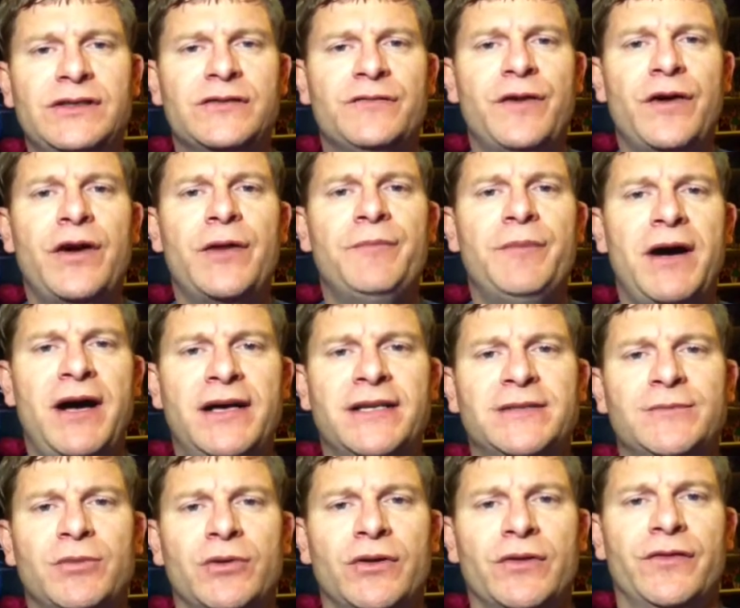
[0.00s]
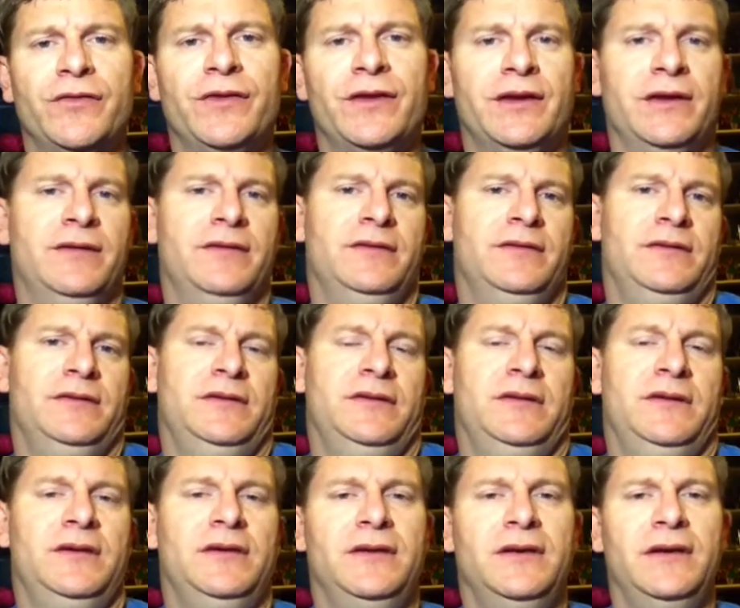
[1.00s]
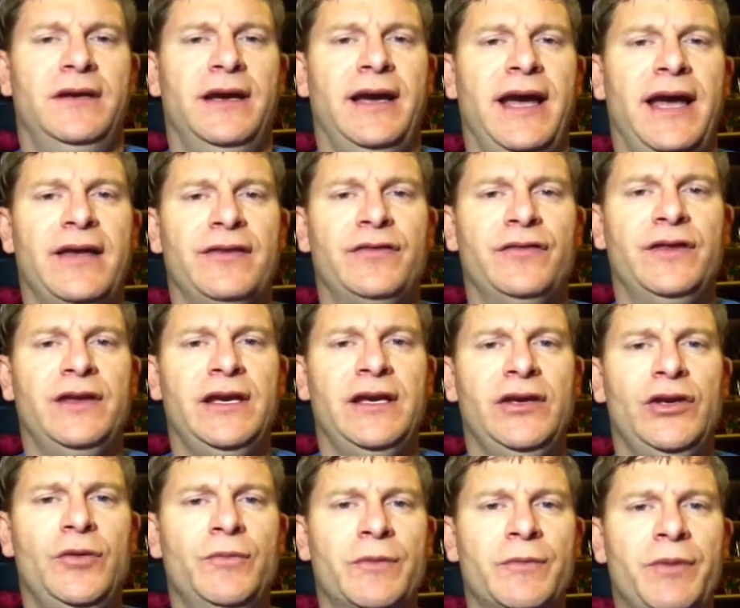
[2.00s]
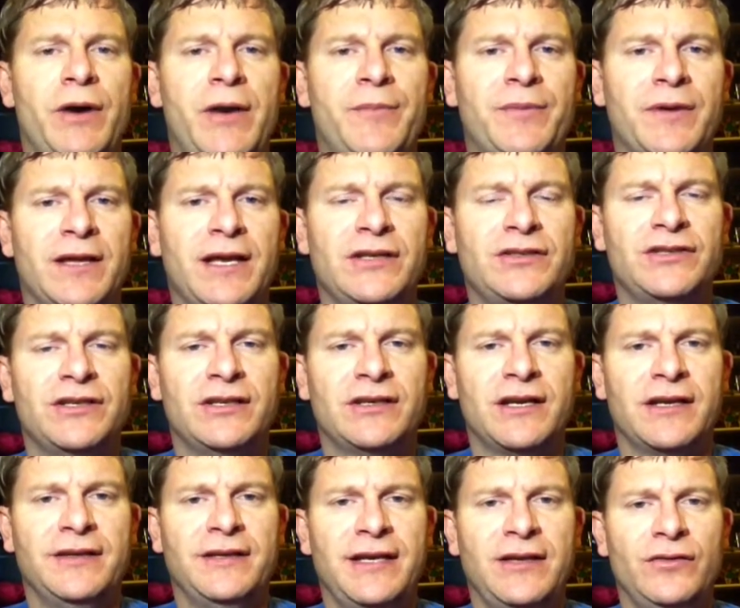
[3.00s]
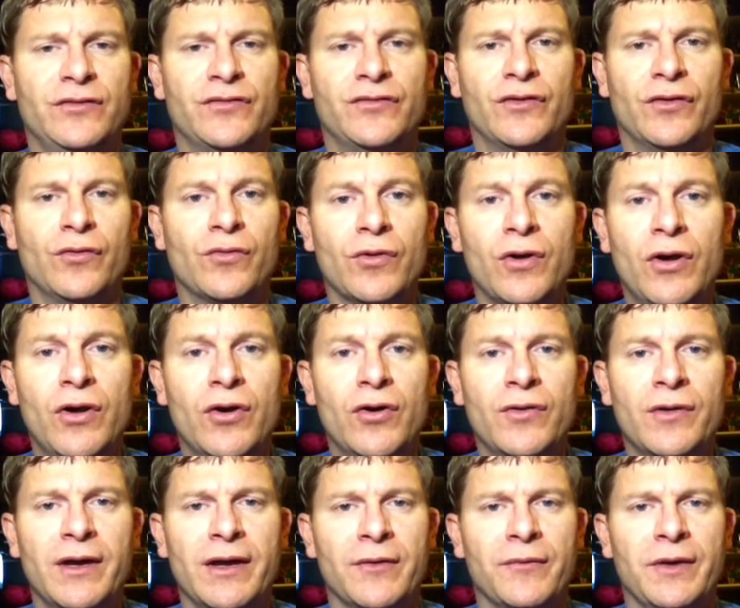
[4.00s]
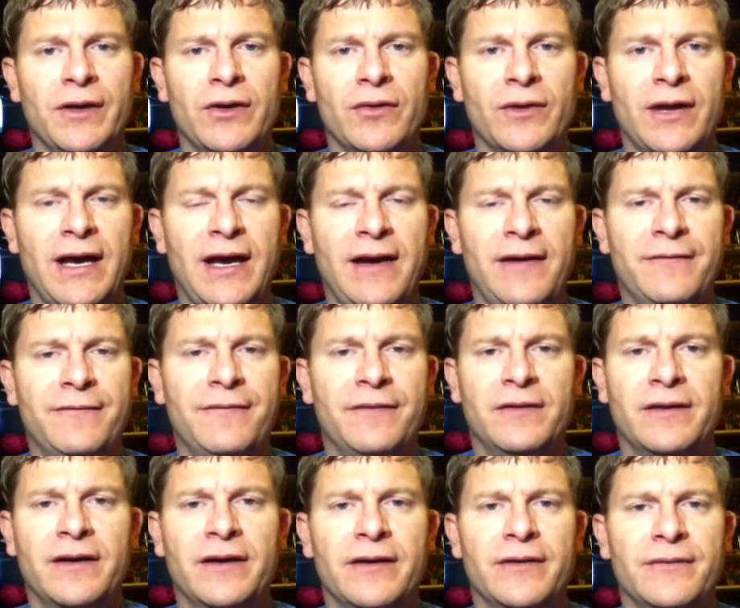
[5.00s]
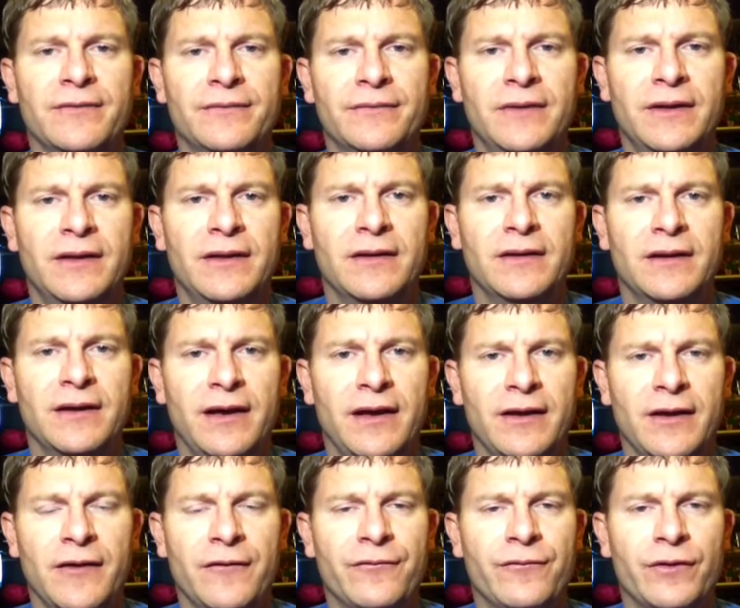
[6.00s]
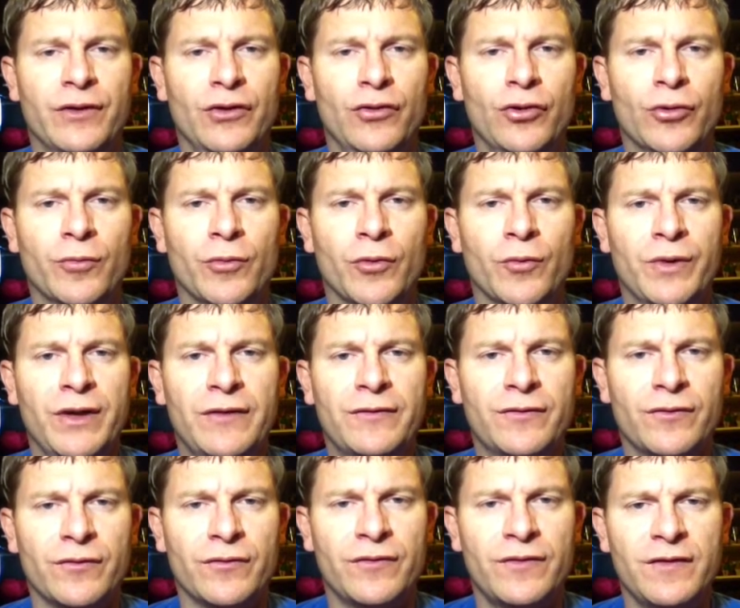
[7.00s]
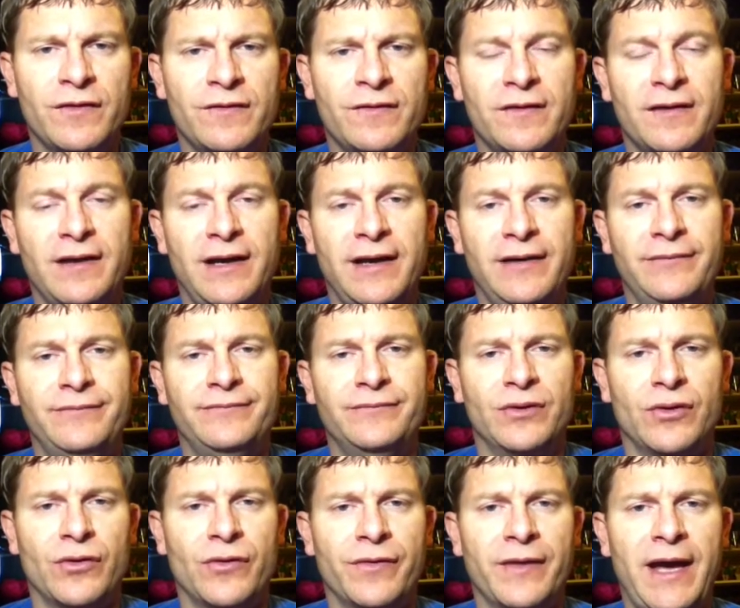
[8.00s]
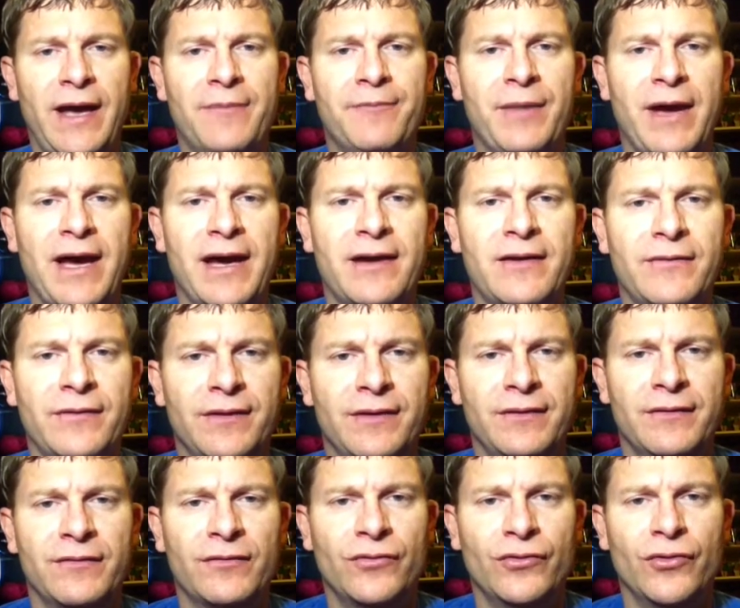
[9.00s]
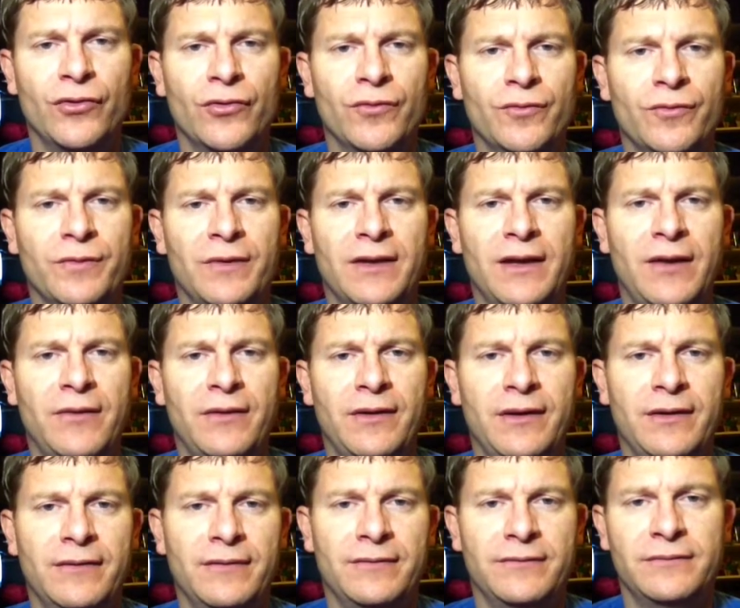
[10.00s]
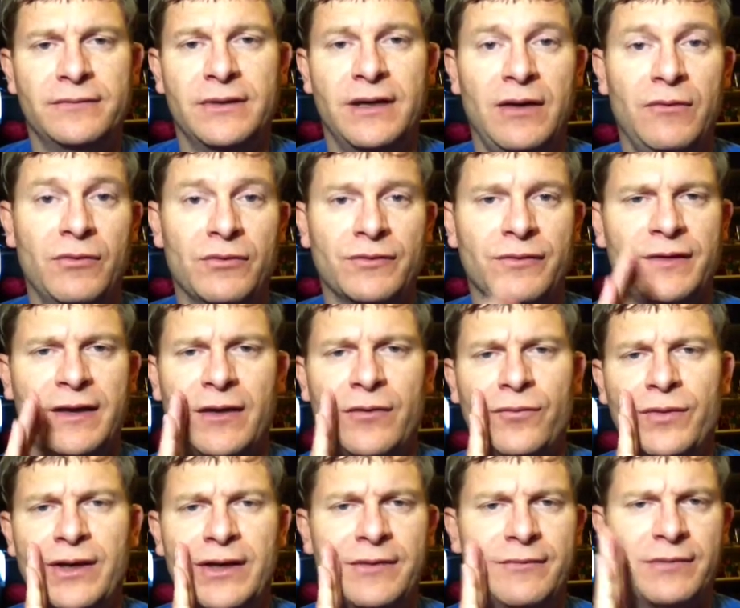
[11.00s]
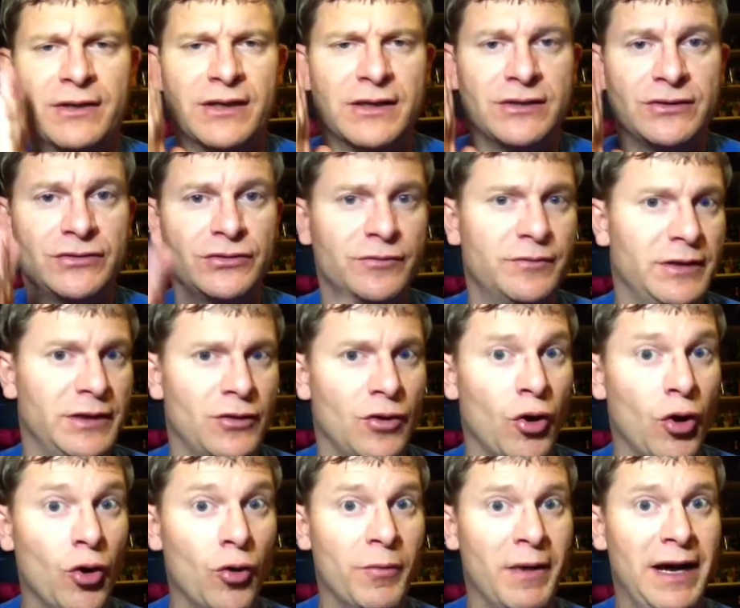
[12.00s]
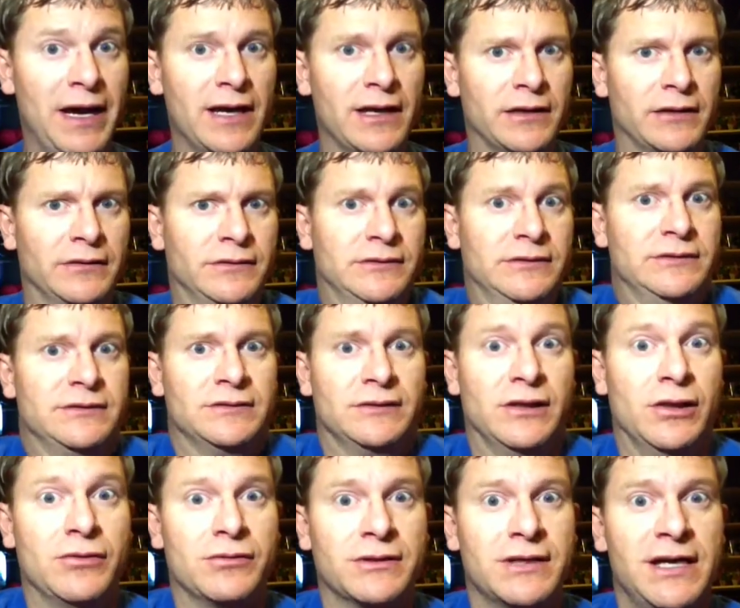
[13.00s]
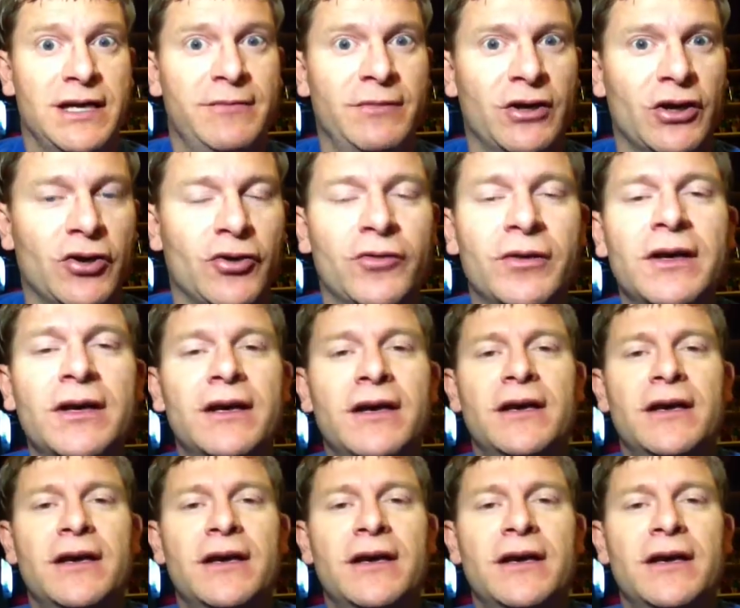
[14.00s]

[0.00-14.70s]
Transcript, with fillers: is very possible as the as the human population continues to grow and we don't have uh, enough renewable resources. I learned that back in school. Now, in I won't say when because you'll be oh my, that's a long time ago.